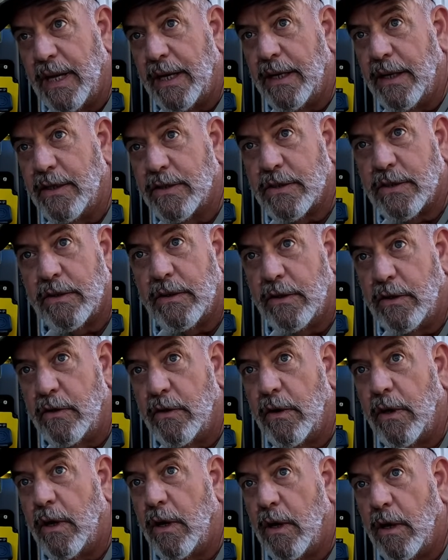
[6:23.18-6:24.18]
that it's
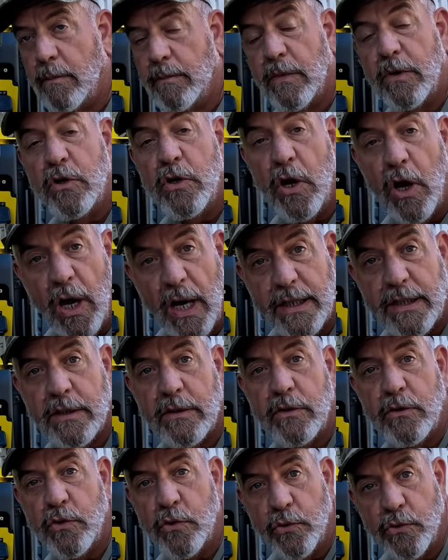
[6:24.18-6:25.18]
um, not
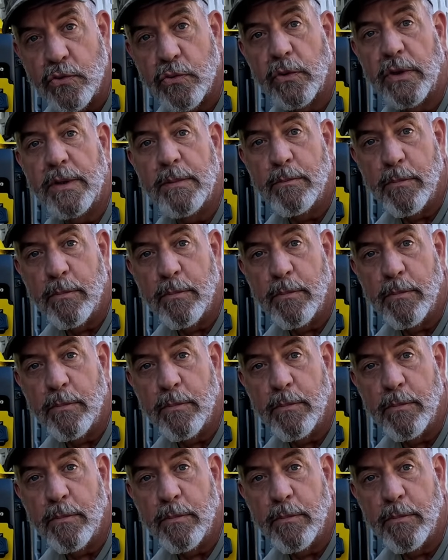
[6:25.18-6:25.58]
neutrally